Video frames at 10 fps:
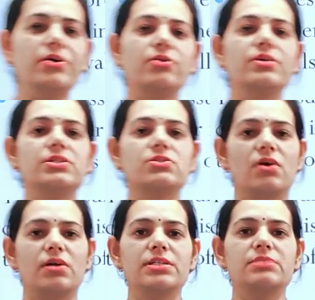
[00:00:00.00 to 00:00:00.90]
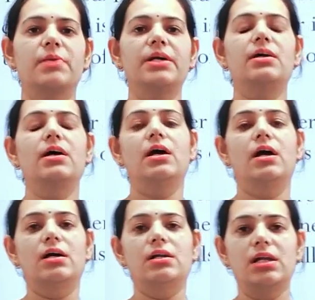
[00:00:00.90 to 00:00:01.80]
only solids but
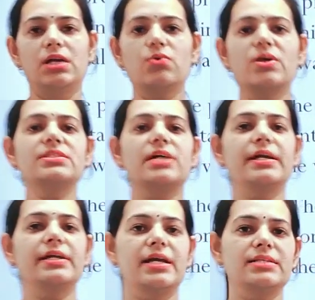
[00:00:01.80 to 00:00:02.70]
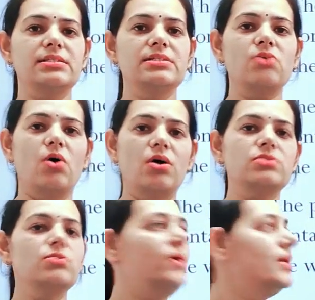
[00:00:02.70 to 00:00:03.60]
liquids and gases
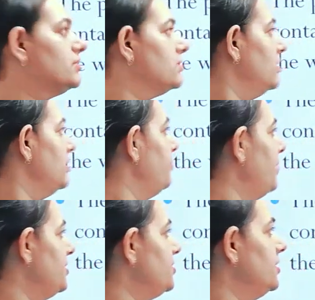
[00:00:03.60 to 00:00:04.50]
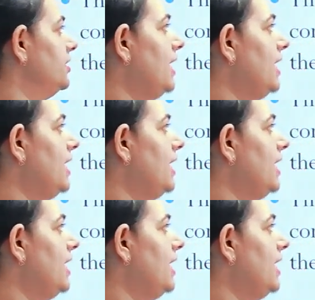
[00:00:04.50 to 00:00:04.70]
also exert pressure,